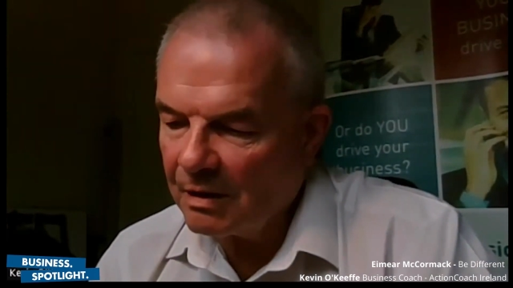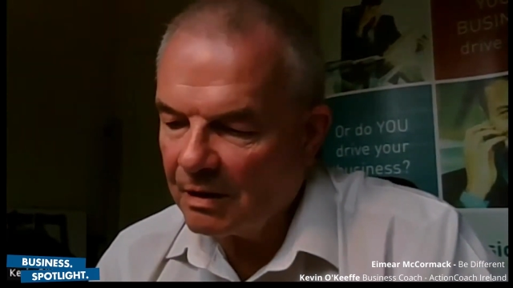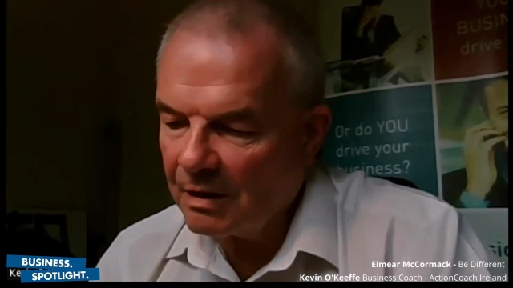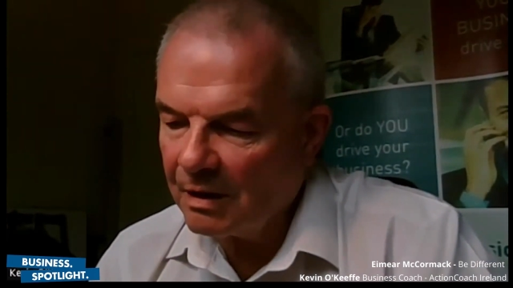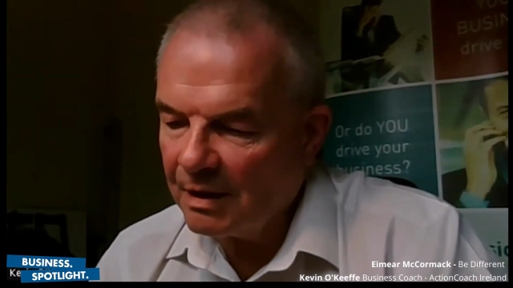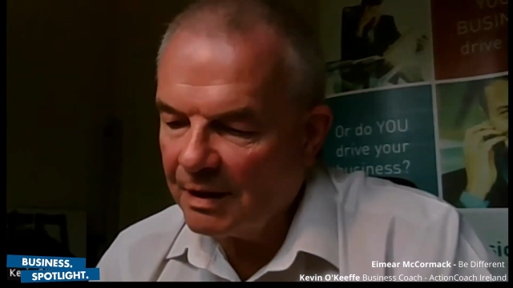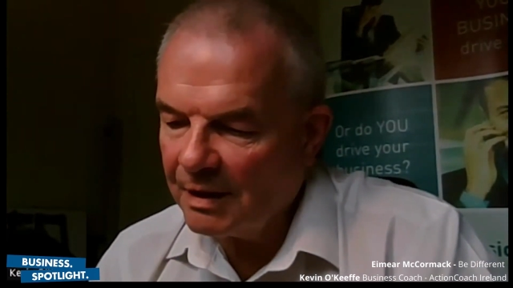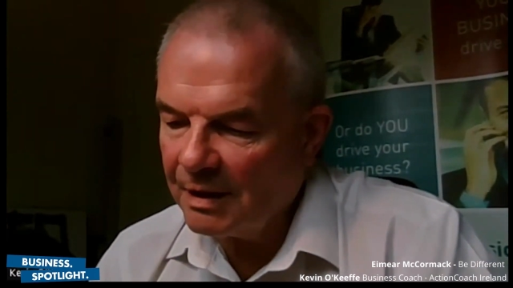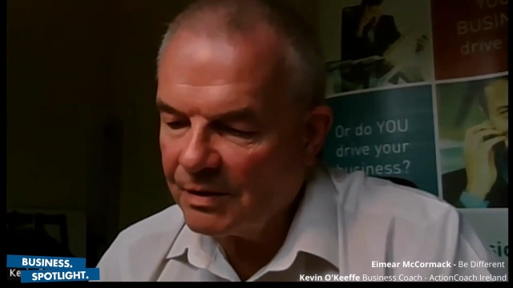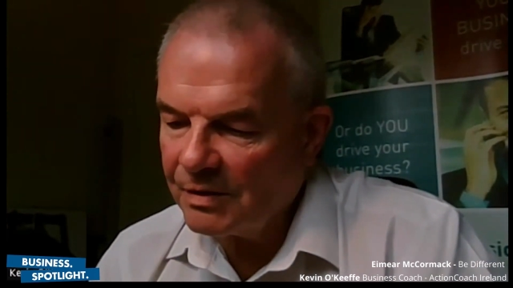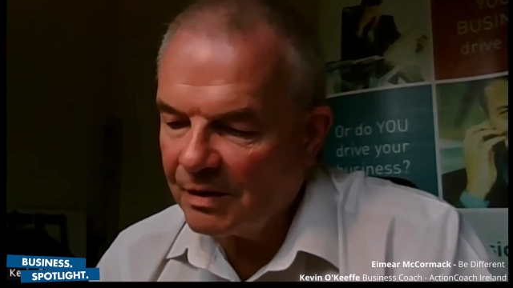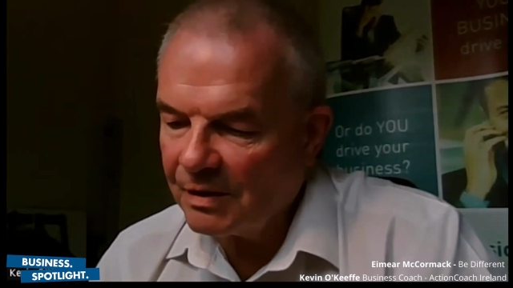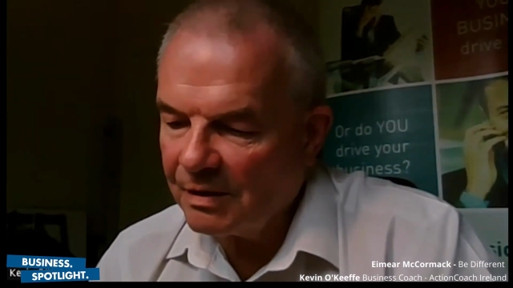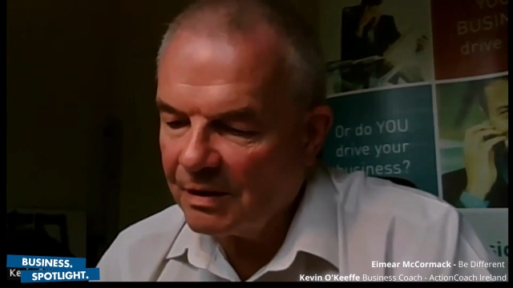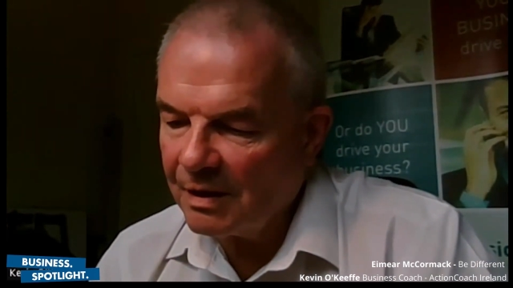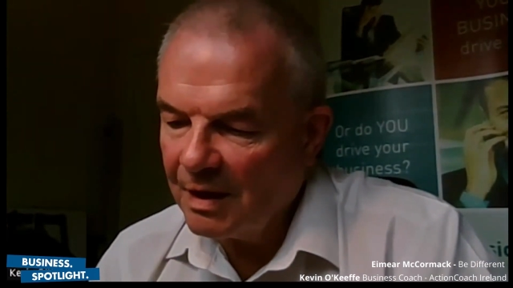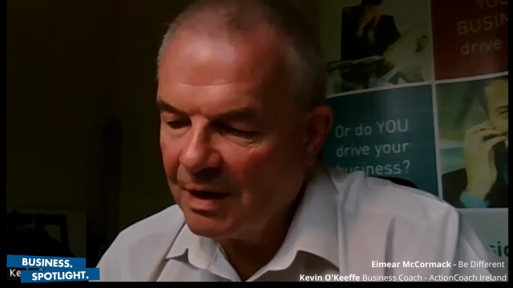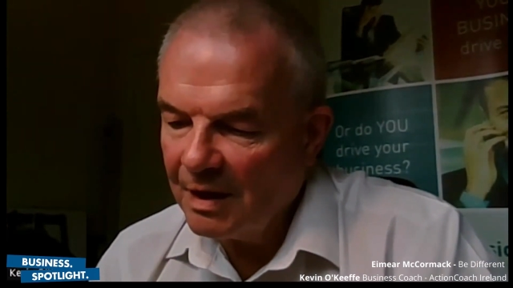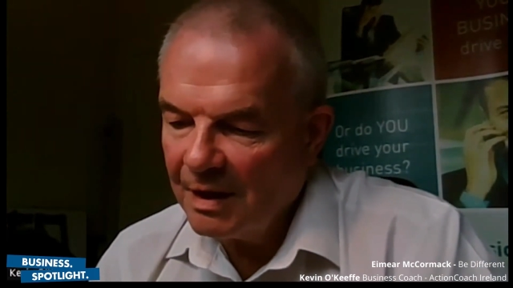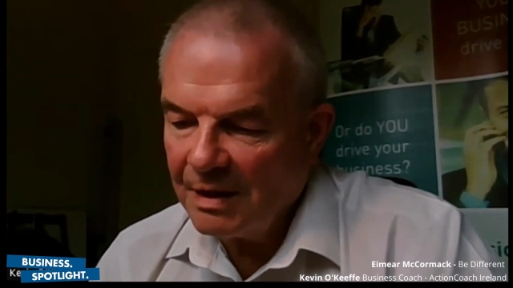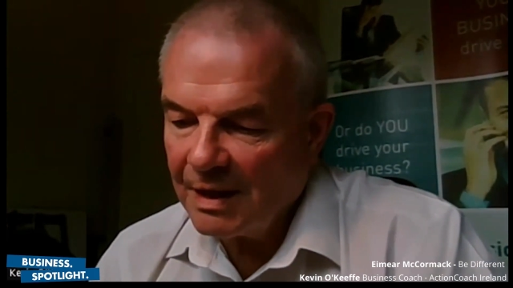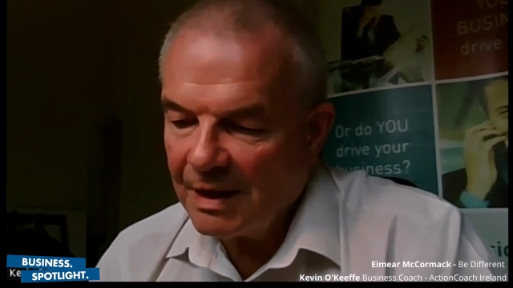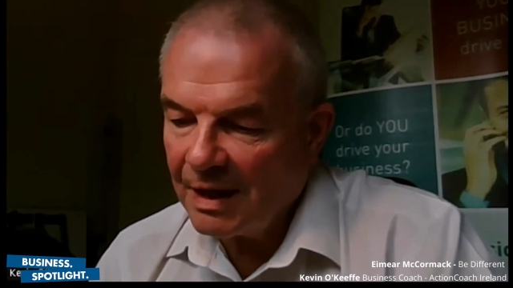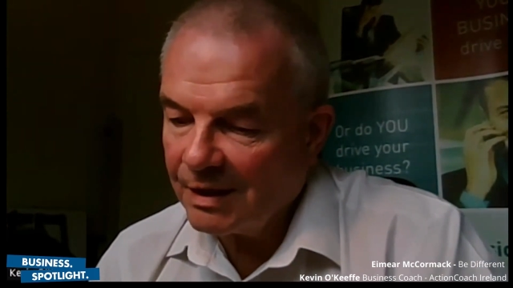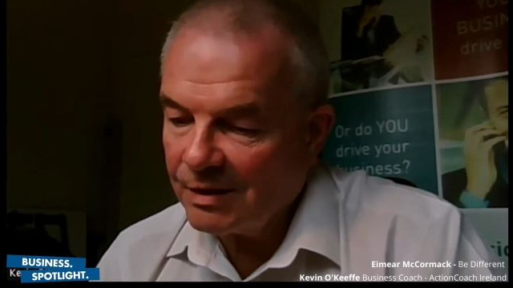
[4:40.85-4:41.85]
clients, and
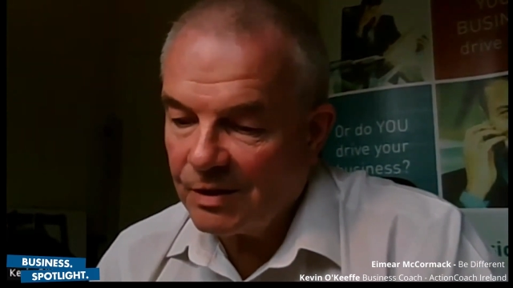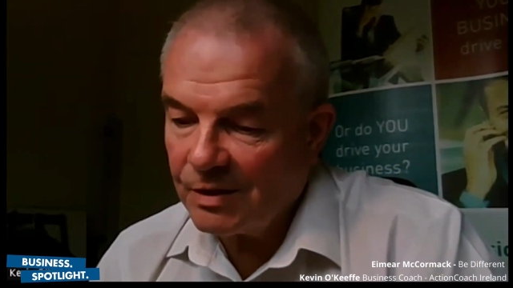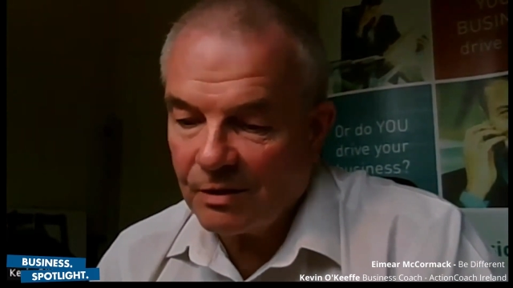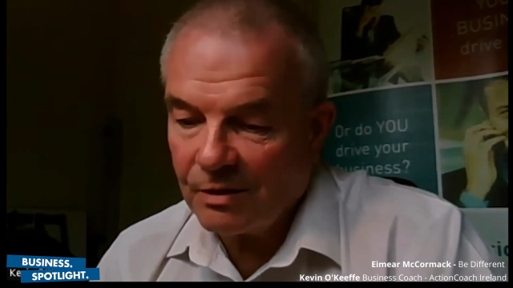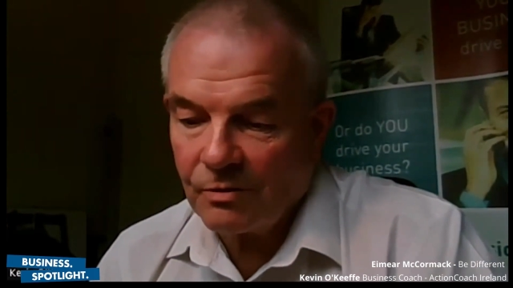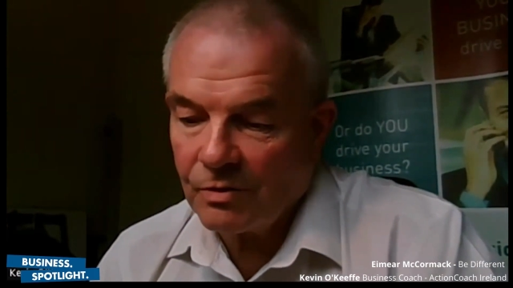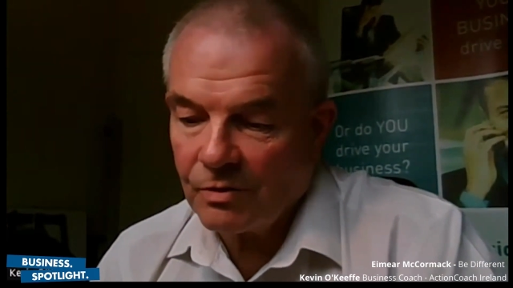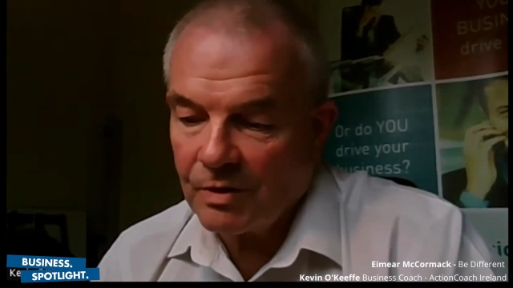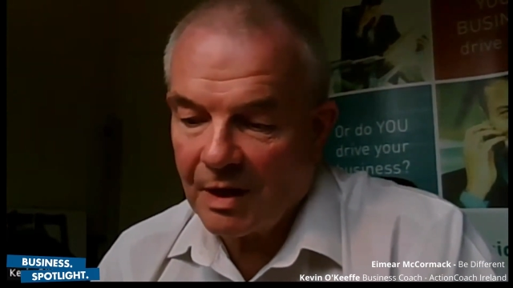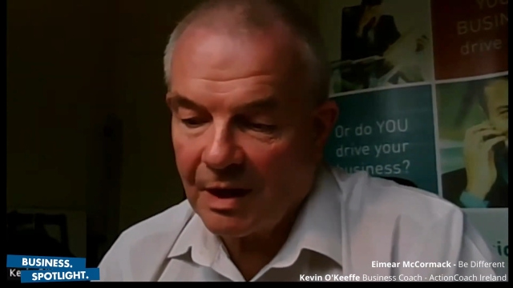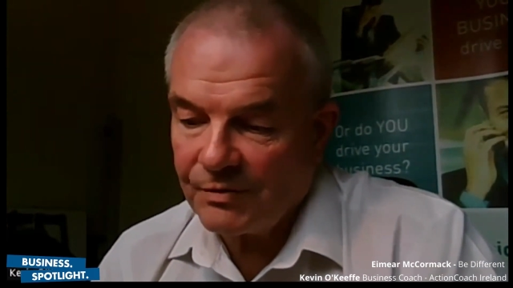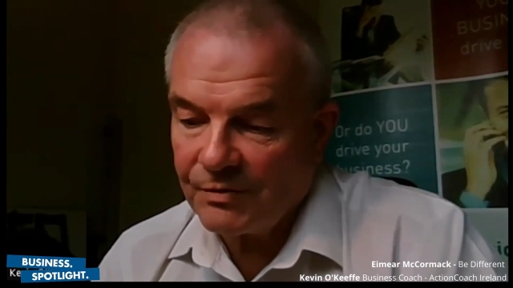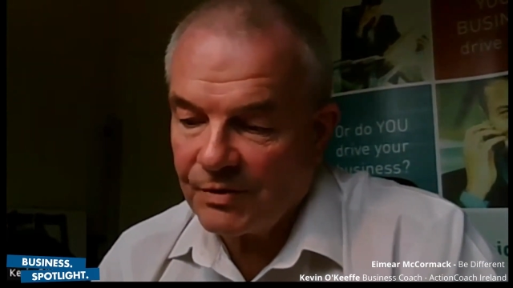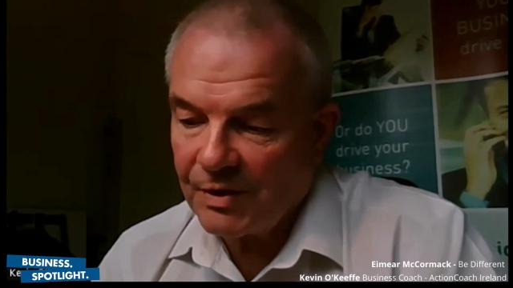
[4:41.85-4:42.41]
yeah, it's interesting.